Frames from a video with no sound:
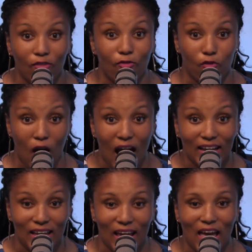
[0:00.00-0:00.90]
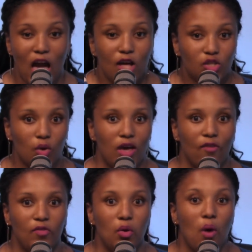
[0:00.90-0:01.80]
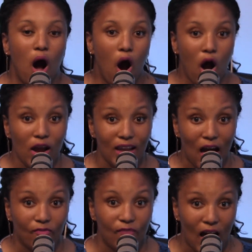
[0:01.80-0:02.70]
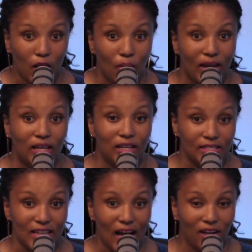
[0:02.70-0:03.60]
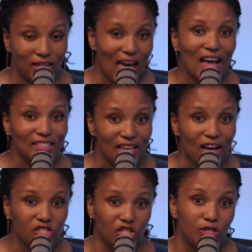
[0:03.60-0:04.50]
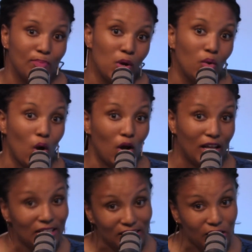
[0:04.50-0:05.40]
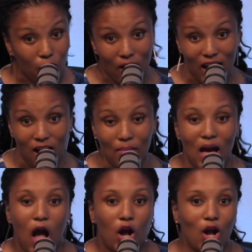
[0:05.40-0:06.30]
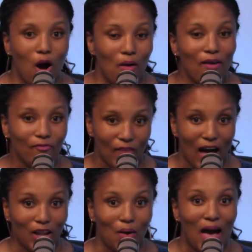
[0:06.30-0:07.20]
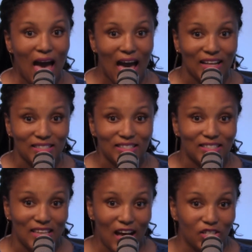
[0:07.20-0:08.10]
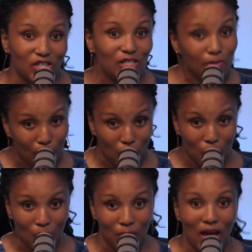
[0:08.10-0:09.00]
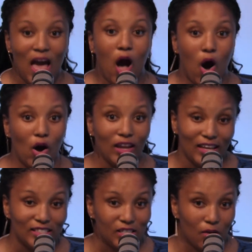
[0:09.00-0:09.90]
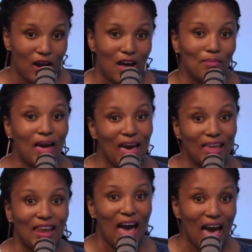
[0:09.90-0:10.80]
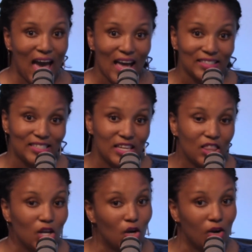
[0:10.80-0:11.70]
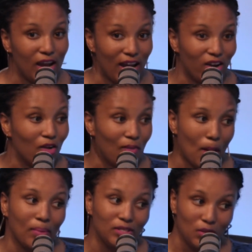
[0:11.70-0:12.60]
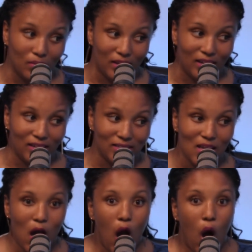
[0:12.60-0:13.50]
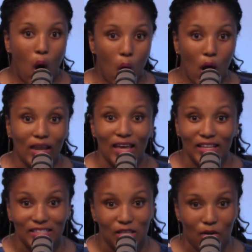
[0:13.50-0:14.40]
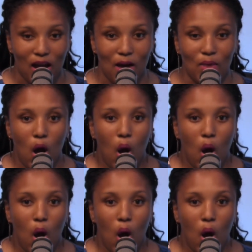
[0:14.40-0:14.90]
Friday. So if you are not following at Tasha Spoon on Instagram, go and follow at Tasha Spoon on Instagram and at the Creator of Opportunities on Instagram.